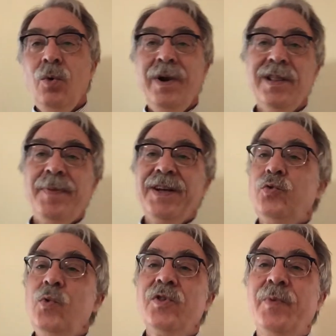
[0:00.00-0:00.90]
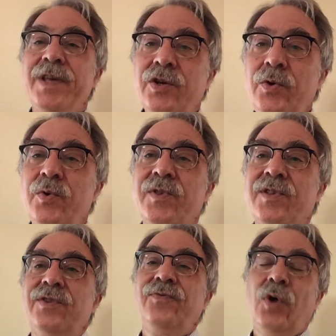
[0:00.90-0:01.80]
One of the big tools we
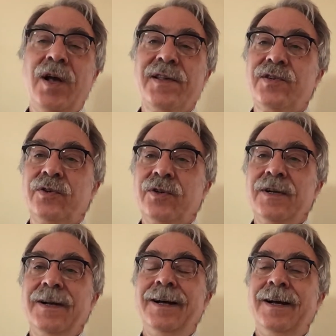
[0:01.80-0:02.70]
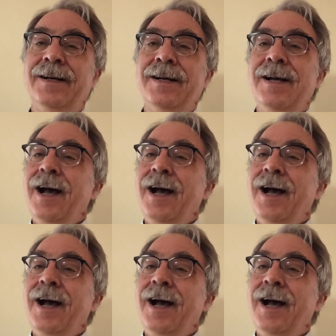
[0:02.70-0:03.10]
use to foster uh,